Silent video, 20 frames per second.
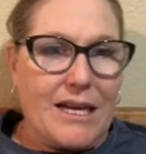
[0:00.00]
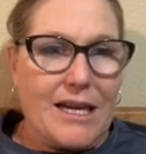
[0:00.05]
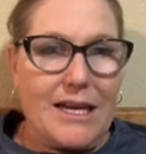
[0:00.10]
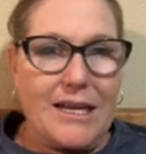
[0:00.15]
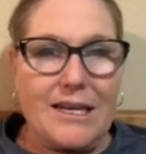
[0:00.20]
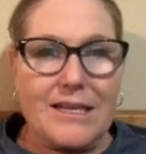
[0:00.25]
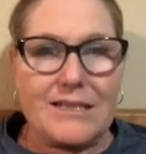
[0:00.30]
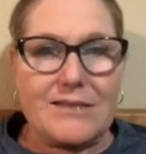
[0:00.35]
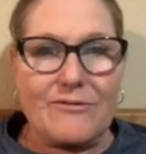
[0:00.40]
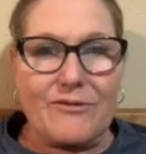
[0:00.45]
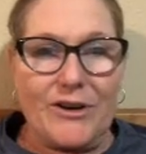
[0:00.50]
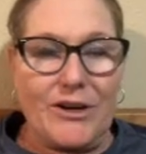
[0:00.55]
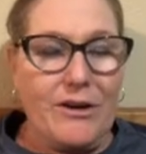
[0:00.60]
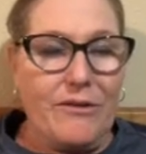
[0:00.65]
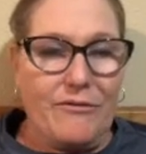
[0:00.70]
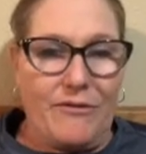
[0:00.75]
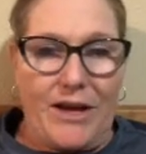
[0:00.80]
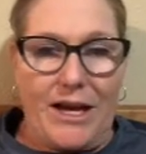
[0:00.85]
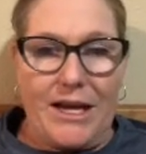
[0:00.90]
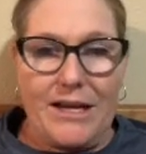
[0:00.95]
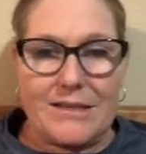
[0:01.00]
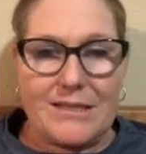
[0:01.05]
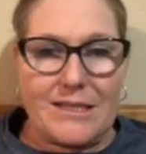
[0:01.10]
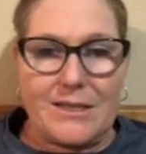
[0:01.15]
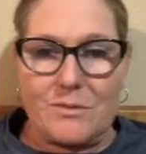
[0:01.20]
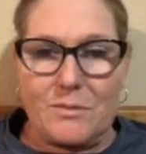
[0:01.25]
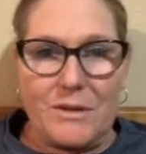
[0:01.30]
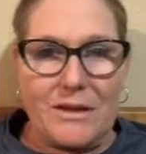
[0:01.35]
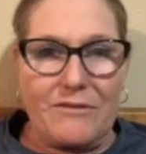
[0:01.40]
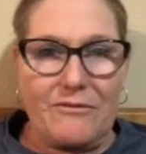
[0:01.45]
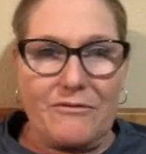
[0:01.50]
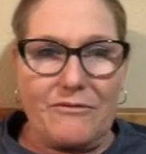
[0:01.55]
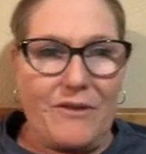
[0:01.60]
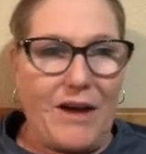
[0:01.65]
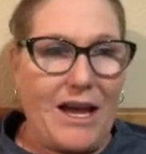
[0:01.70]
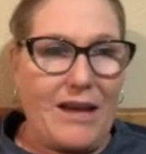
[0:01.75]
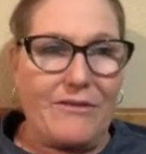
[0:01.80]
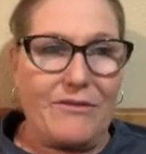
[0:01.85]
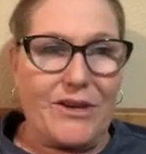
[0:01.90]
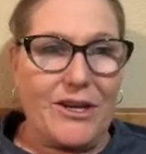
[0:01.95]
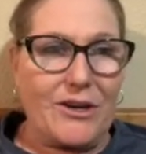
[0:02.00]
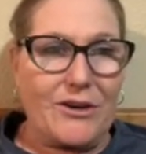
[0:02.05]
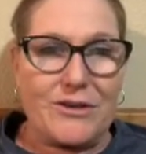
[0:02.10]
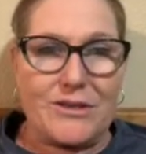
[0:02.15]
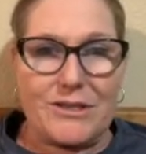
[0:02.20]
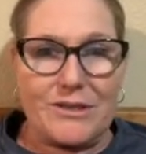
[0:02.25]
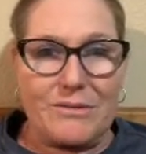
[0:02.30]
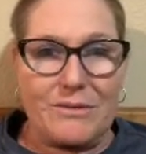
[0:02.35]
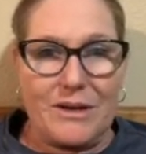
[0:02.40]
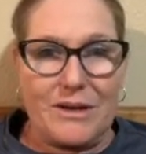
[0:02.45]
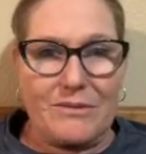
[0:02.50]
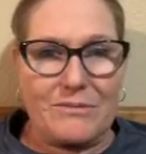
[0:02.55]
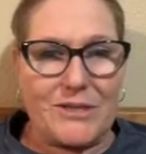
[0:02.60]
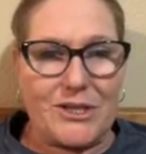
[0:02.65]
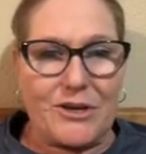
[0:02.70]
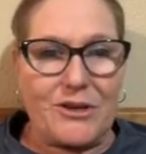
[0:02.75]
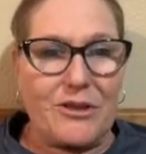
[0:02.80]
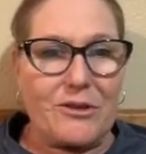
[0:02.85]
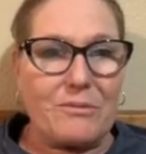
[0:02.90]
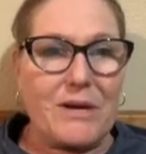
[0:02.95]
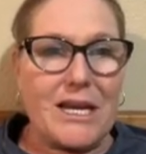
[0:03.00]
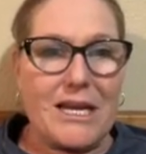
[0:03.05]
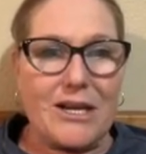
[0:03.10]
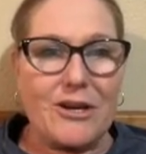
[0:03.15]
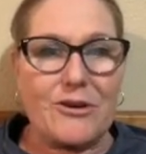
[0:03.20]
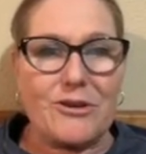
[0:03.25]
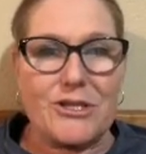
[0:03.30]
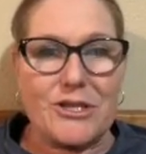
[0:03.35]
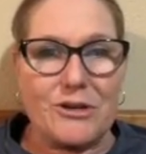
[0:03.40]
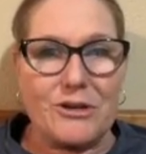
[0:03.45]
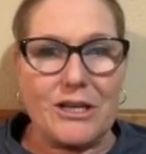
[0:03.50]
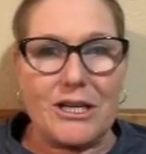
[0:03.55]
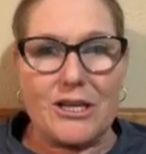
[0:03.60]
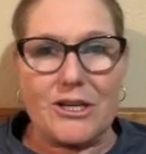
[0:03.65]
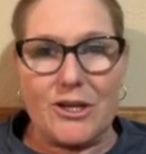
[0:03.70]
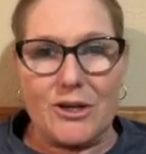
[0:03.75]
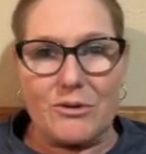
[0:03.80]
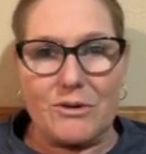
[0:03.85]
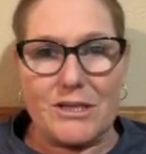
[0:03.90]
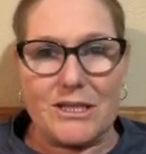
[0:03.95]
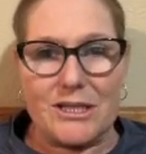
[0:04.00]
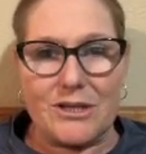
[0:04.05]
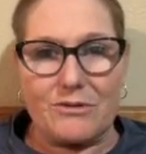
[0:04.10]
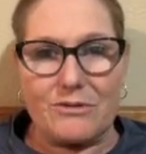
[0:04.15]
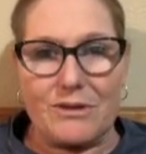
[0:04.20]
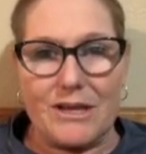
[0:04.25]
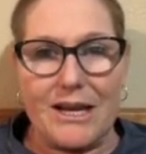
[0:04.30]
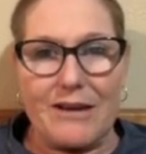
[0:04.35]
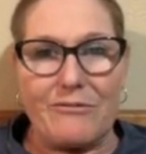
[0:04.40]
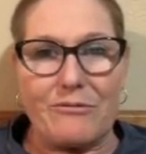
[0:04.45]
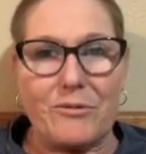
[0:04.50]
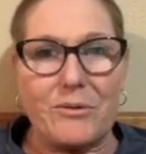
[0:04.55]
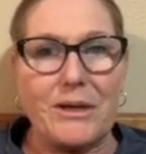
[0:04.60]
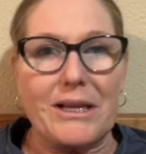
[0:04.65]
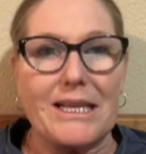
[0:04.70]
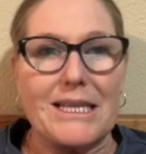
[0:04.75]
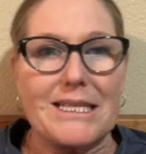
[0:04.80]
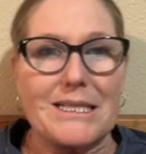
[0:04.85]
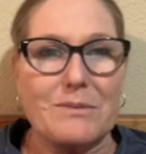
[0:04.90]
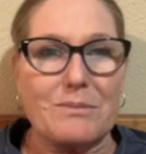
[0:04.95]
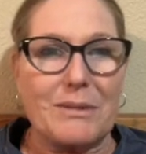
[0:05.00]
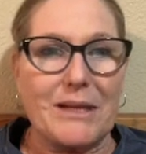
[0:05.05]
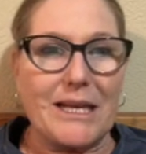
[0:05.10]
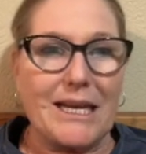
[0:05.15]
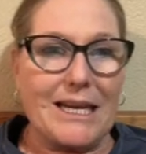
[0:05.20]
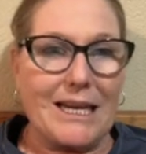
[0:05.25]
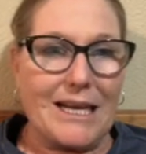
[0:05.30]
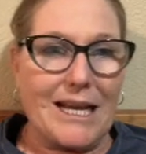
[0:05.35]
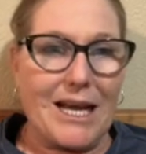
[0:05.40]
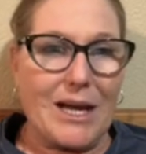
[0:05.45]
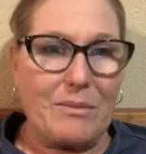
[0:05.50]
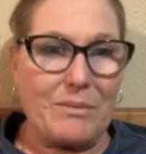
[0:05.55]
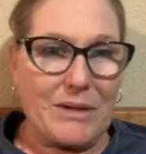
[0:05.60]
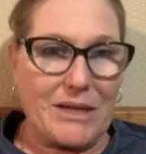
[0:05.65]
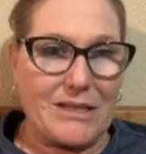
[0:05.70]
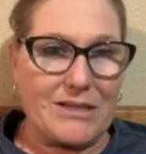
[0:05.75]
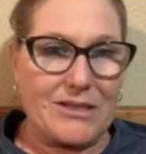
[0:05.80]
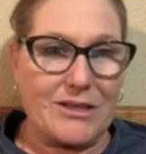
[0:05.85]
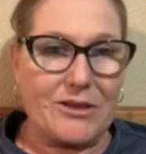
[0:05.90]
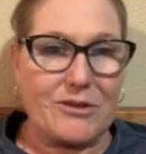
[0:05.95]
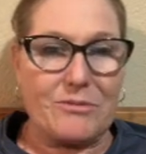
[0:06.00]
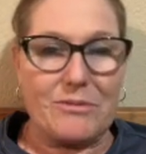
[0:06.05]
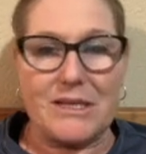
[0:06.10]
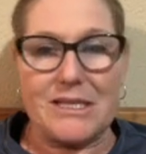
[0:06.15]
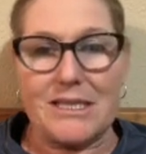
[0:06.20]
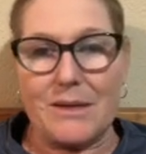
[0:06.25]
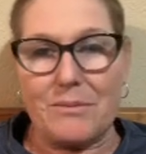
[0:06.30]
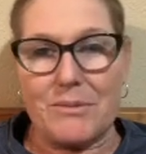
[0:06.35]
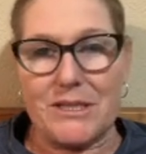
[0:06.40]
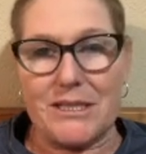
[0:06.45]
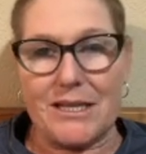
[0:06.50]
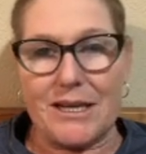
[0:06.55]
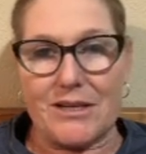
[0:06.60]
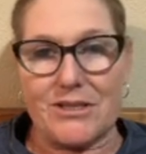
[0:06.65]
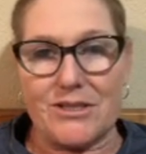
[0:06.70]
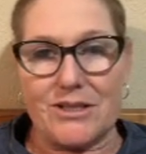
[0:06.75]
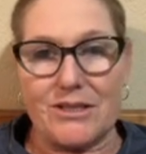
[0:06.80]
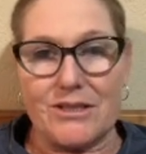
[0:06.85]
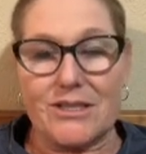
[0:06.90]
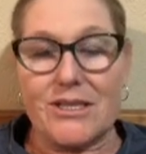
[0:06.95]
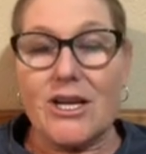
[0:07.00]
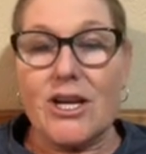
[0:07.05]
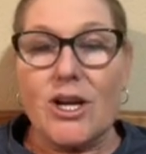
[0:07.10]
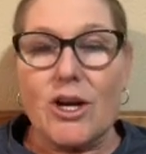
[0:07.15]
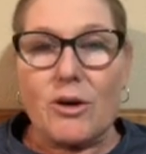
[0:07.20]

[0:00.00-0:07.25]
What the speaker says: And it's very fast. It's within 3 years, you're going to notice here, they've really split it up into 3 separate sections.